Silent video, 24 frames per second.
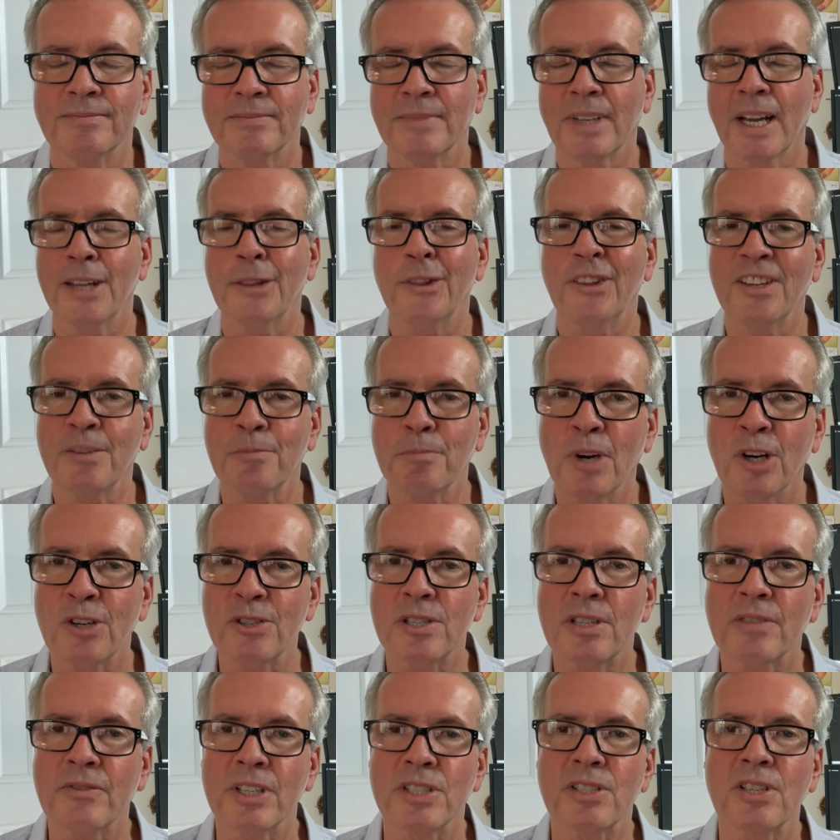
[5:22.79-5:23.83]
I think most
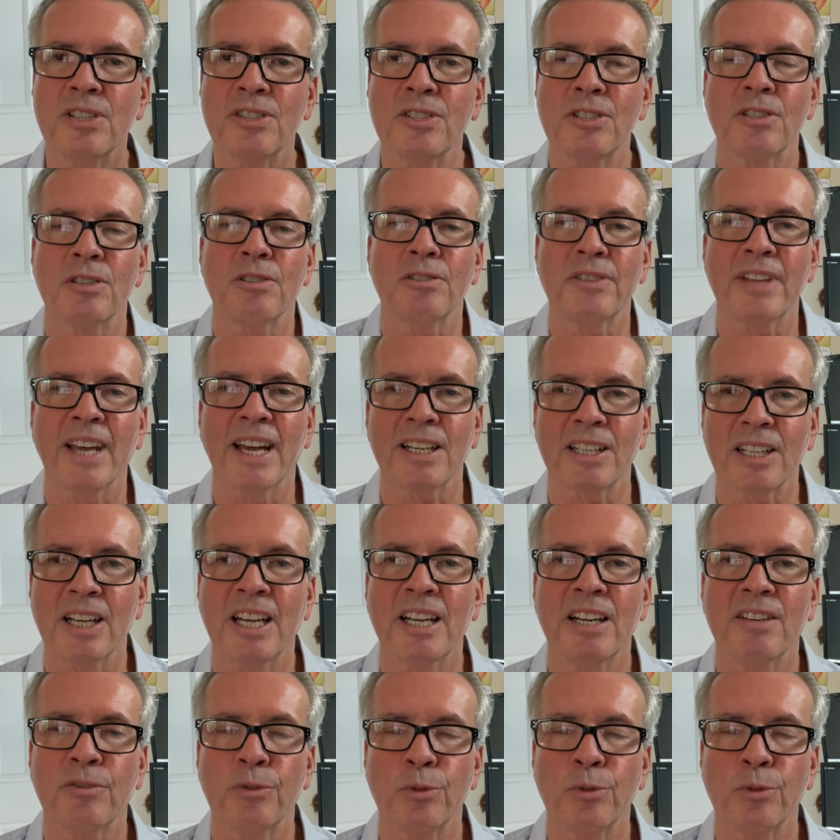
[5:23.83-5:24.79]
of us consider that kind of